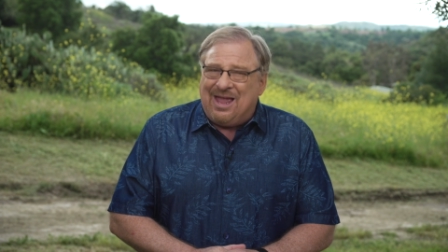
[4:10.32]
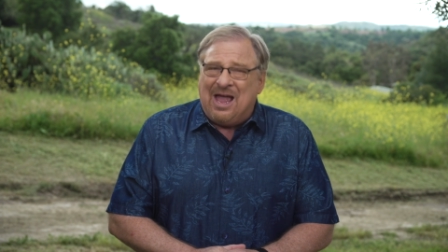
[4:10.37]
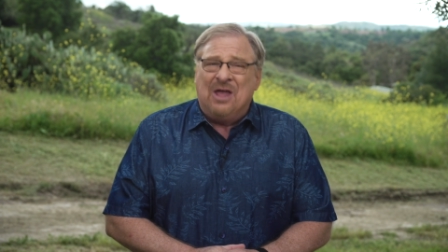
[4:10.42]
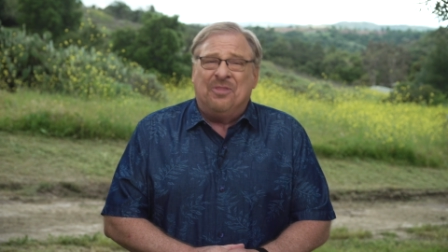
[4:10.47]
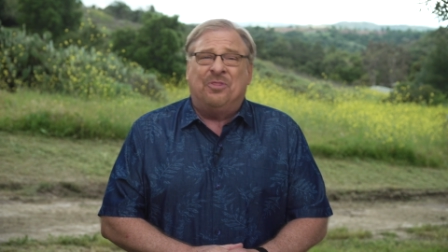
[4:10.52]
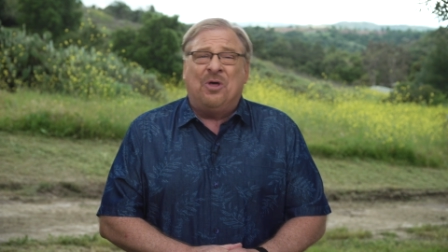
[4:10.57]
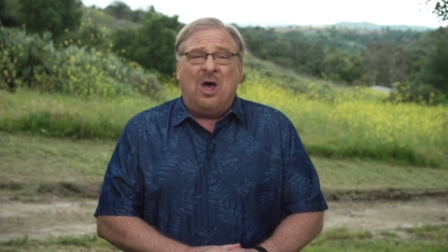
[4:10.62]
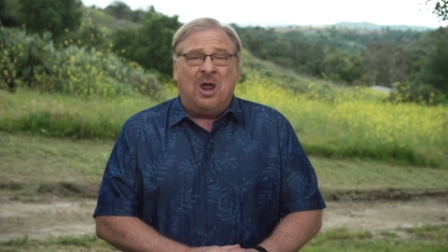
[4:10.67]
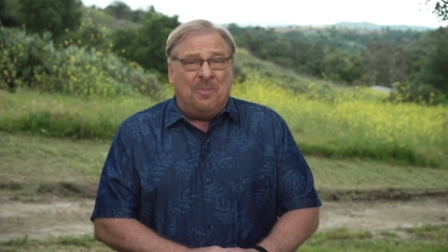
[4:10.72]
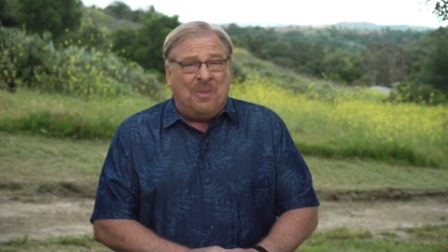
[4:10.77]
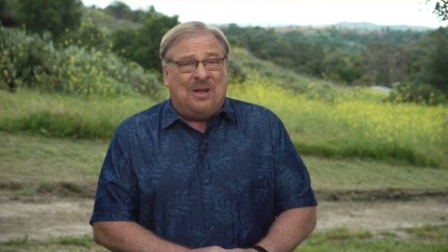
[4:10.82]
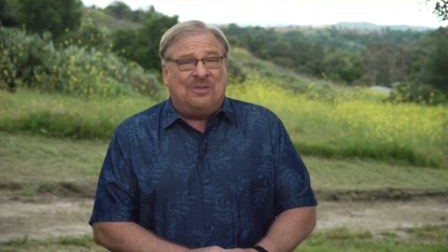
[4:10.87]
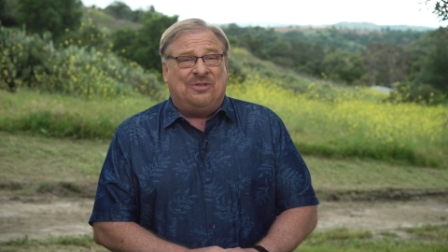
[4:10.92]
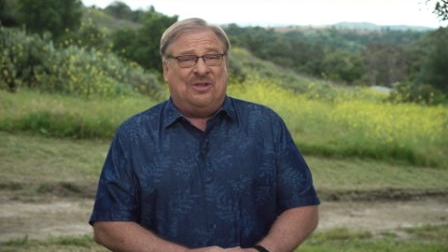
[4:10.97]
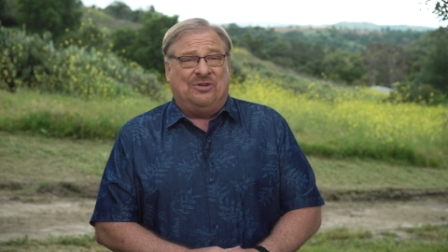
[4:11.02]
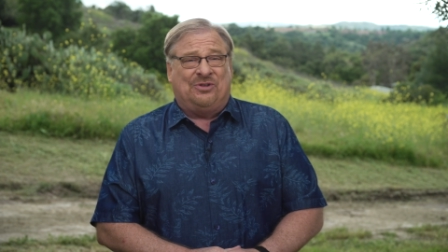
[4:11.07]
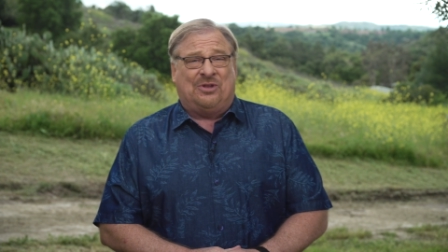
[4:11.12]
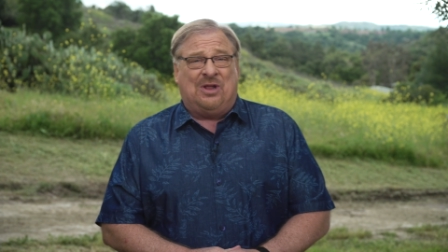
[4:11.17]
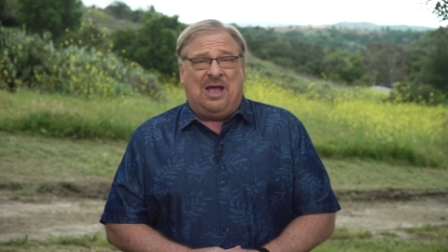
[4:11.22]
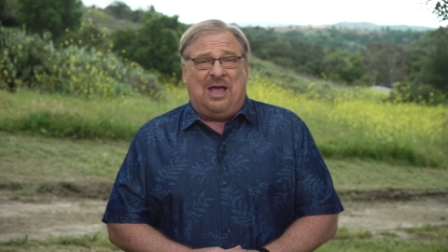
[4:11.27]
I thought about
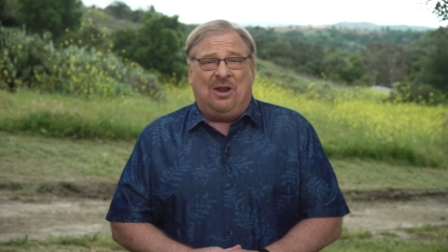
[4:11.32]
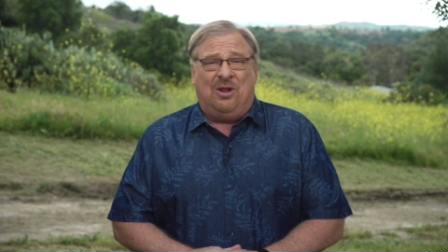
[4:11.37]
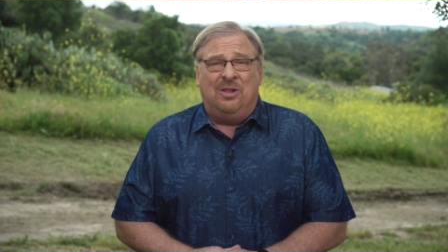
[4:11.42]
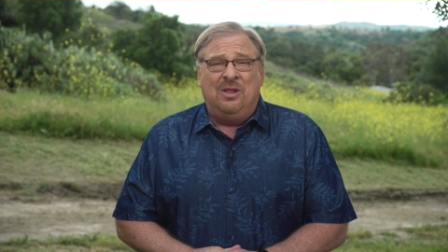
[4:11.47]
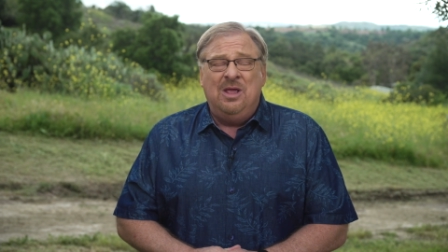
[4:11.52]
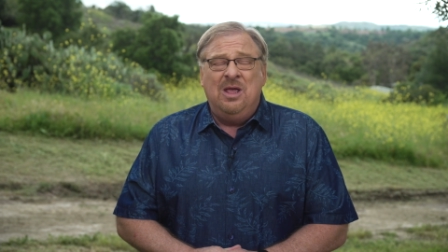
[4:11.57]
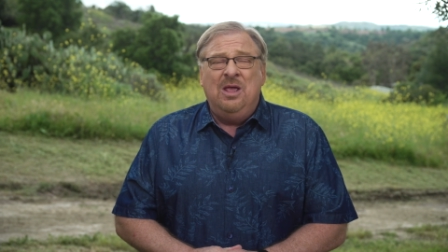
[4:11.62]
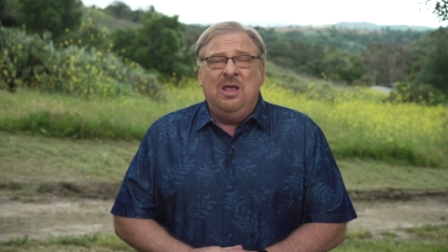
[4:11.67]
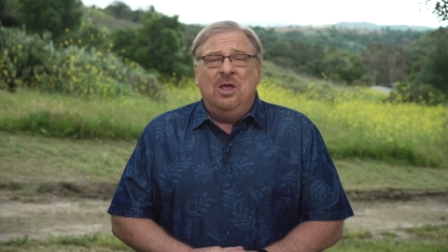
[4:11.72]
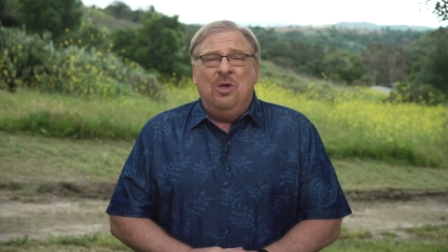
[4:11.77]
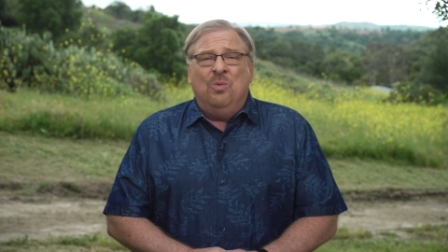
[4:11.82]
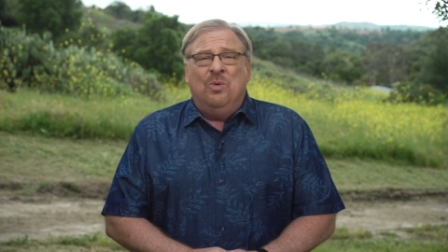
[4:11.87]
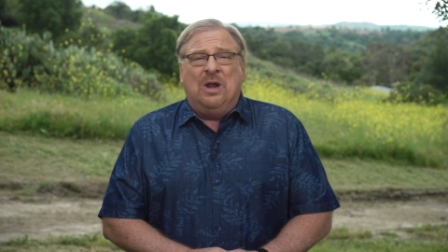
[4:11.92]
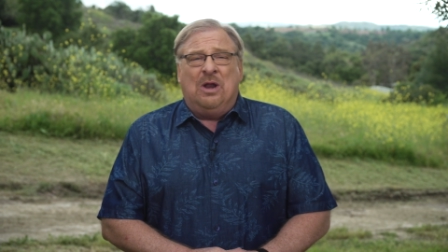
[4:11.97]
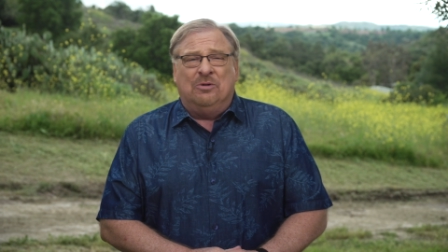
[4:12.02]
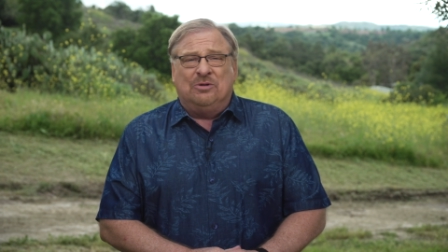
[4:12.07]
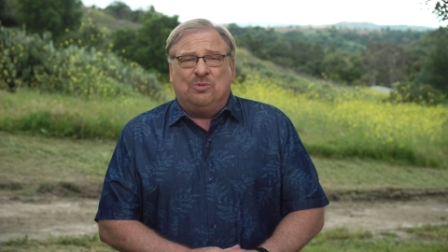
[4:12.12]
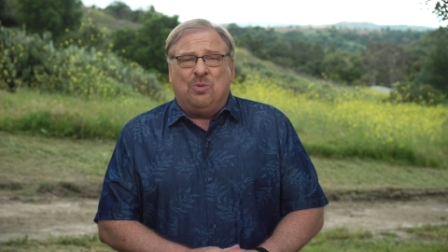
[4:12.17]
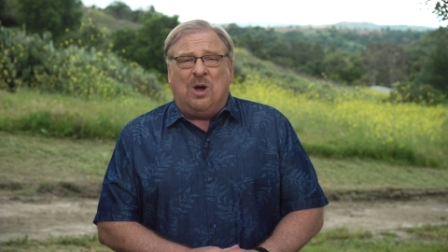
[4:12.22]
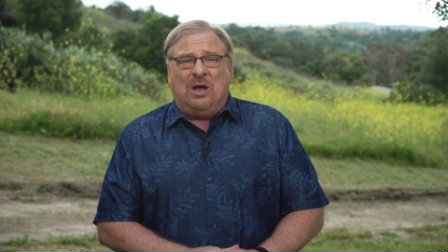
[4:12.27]
this title
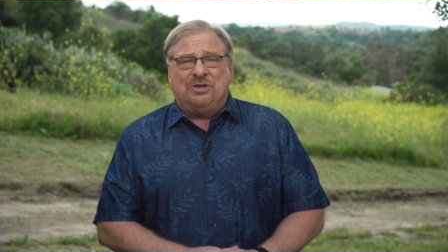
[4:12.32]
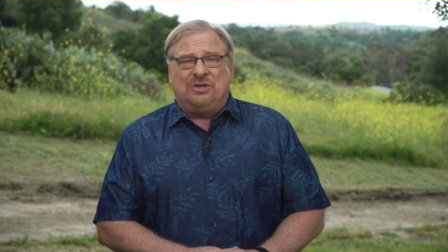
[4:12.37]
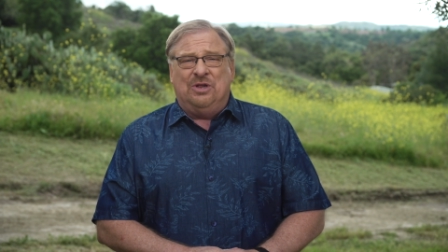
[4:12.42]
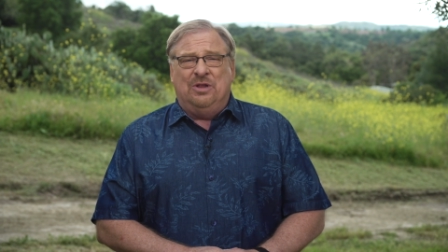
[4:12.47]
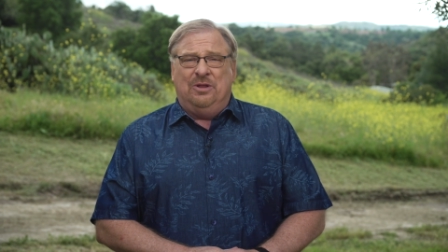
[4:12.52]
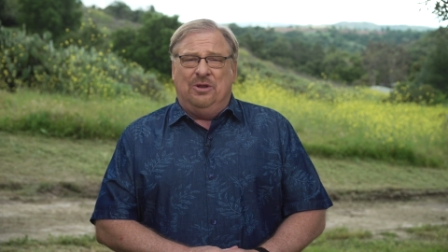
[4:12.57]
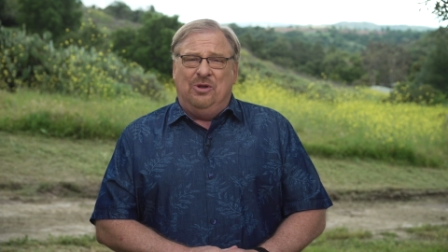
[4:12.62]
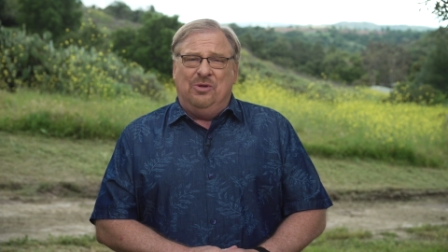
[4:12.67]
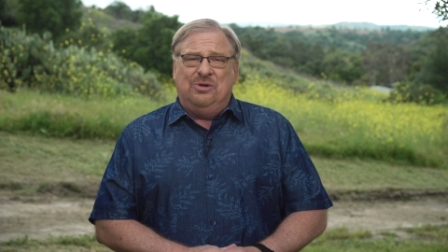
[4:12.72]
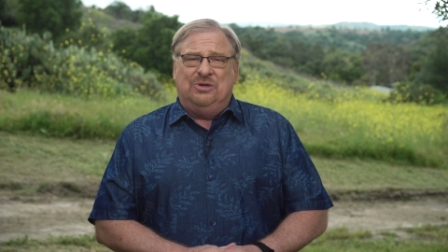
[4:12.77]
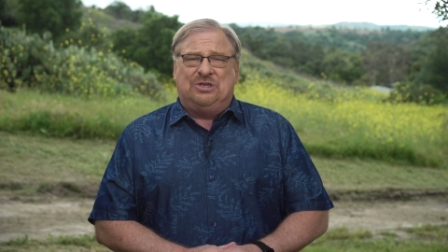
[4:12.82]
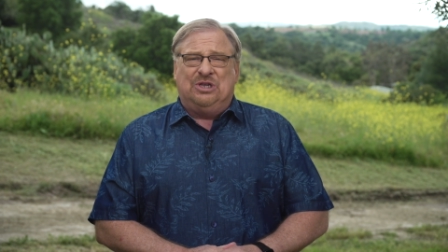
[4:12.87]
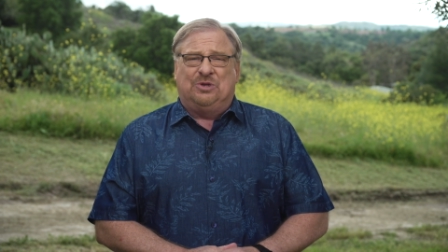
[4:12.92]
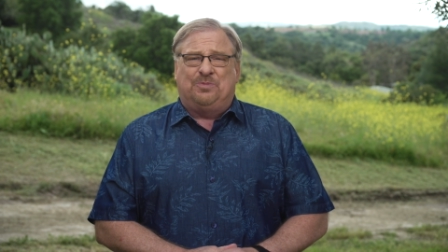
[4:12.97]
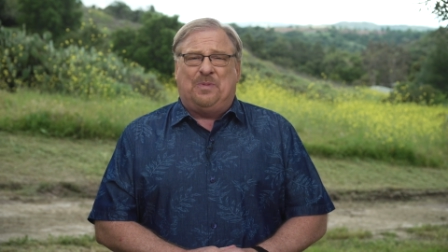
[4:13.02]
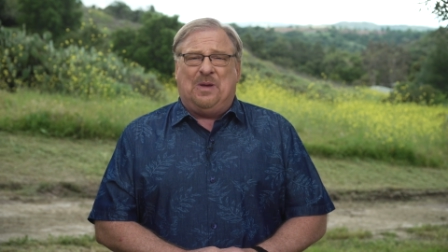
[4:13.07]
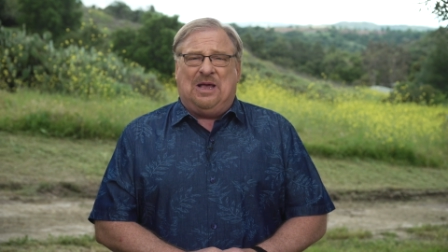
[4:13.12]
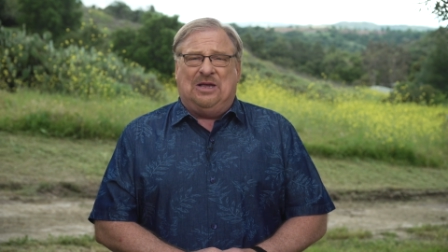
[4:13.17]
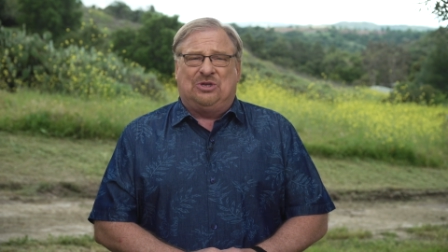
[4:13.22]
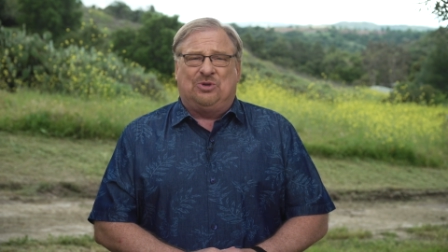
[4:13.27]
when I was watching the news
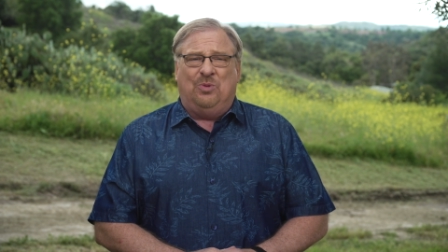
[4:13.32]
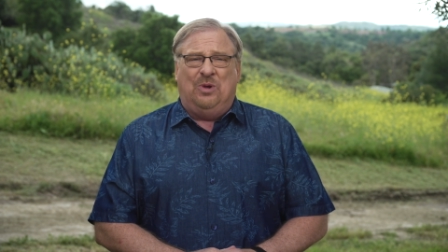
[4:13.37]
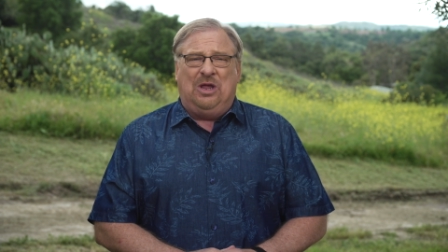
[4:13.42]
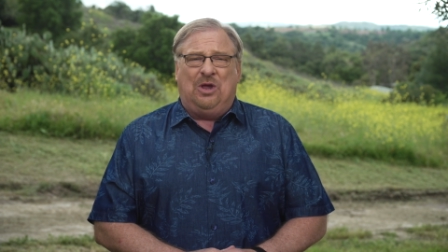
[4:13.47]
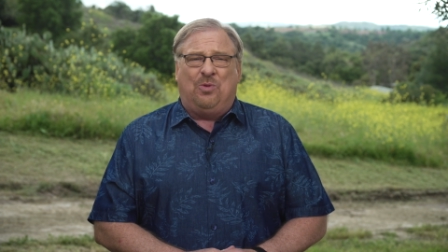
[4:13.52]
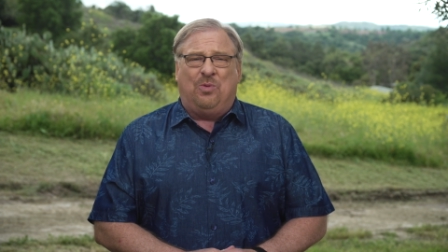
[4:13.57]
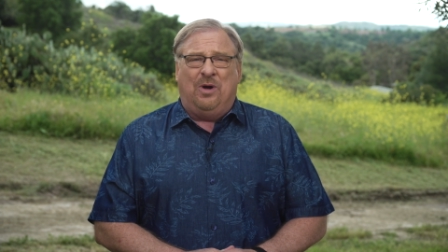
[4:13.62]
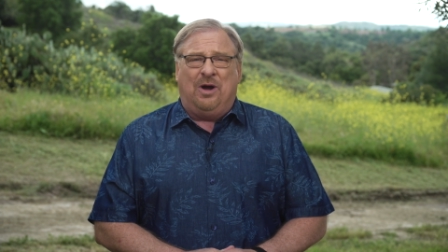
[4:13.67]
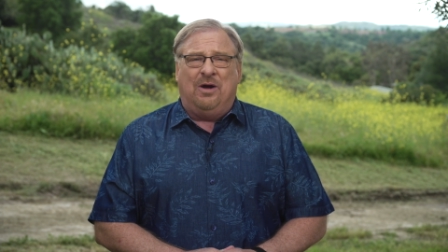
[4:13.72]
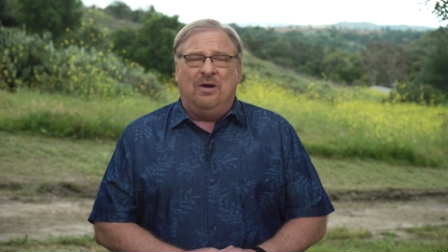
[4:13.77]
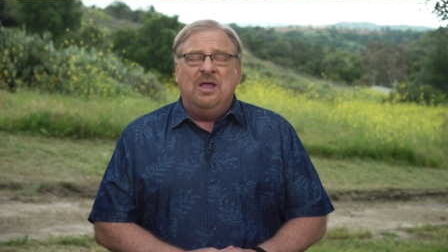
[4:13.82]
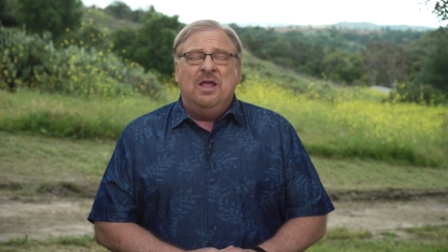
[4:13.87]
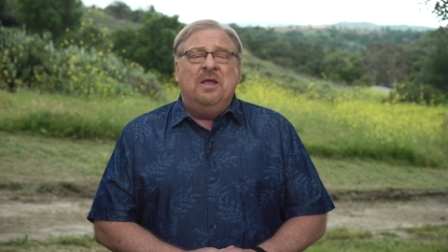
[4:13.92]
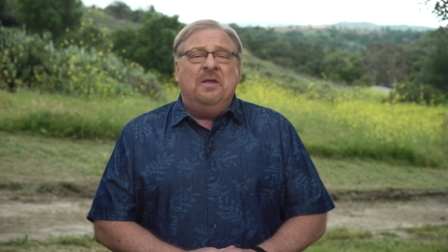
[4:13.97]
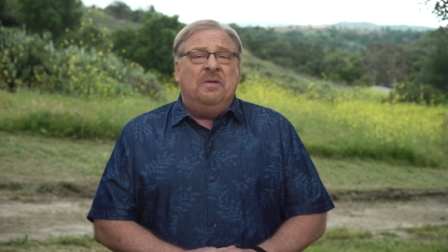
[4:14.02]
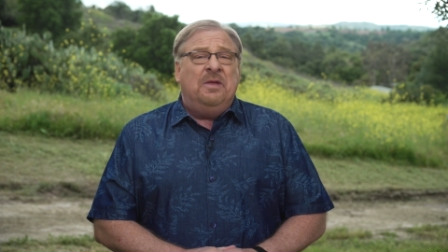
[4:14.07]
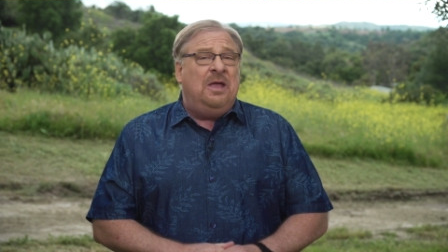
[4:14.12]
this past week, where